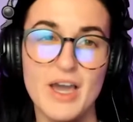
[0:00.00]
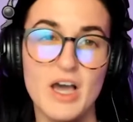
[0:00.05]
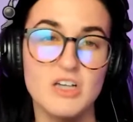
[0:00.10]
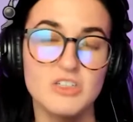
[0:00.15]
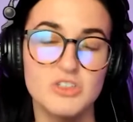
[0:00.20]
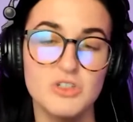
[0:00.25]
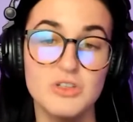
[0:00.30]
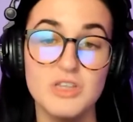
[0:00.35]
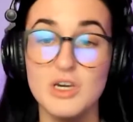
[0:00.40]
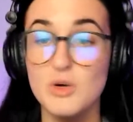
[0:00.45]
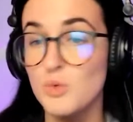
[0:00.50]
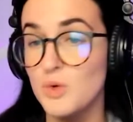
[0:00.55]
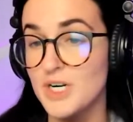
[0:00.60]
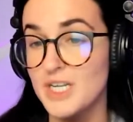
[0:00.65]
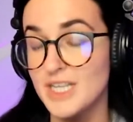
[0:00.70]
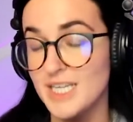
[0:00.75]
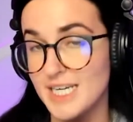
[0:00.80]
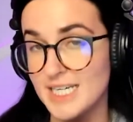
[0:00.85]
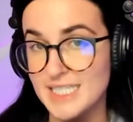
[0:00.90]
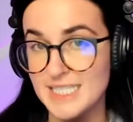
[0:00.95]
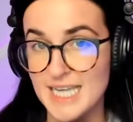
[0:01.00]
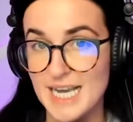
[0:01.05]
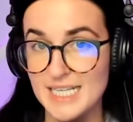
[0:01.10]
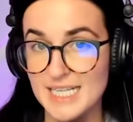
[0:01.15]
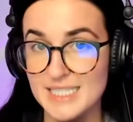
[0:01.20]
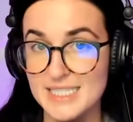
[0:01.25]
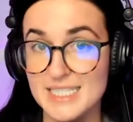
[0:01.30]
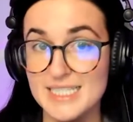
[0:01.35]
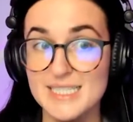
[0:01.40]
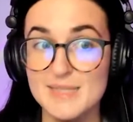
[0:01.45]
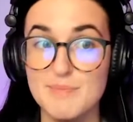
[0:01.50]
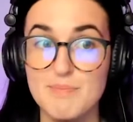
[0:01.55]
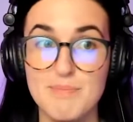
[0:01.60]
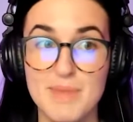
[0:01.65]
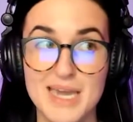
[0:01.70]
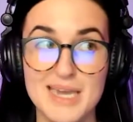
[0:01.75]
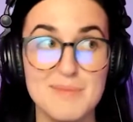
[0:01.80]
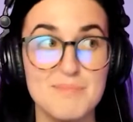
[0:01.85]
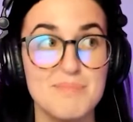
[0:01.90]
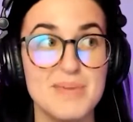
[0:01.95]
I also think one of the contestants
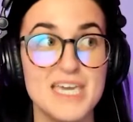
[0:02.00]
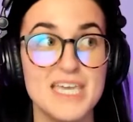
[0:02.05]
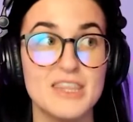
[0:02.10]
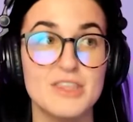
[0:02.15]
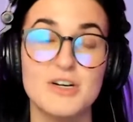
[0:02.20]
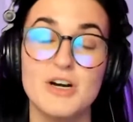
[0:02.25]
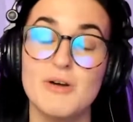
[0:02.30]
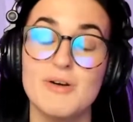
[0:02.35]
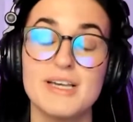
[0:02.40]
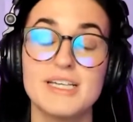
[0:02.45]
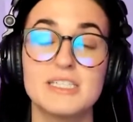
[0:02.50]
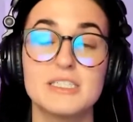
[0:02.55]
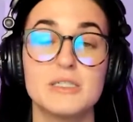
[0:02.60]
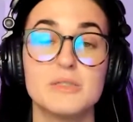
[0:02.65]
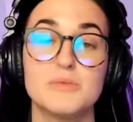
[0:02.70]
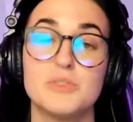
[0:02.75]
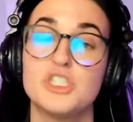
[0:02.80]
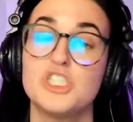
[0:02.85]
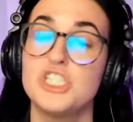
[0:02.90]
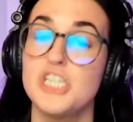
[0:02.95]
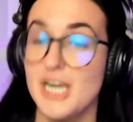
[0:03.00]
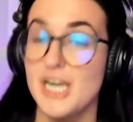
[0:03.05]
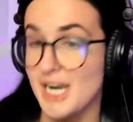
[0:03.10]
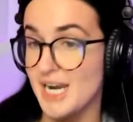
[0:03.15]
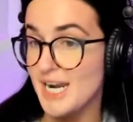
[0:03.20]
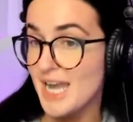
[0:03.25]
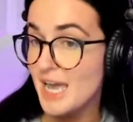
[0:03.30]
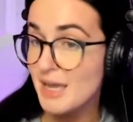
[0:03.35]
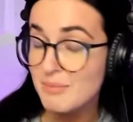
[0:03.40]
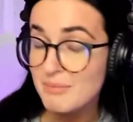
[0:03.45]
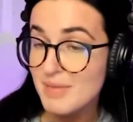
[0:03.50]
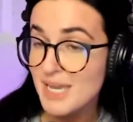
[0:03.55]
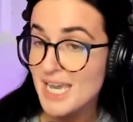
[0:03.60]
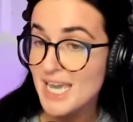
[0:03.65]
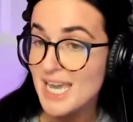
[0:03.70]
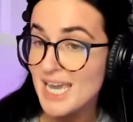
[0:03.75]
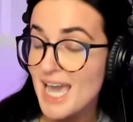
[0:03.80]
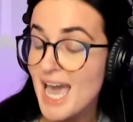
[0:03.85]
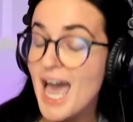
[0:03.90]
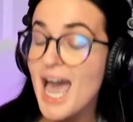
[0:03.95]
might be throwing some shade at
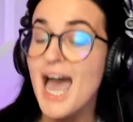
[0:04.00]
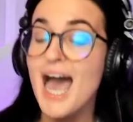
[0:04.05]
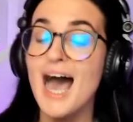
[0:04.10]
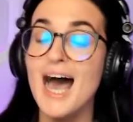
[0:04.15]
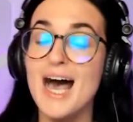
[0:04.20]
me.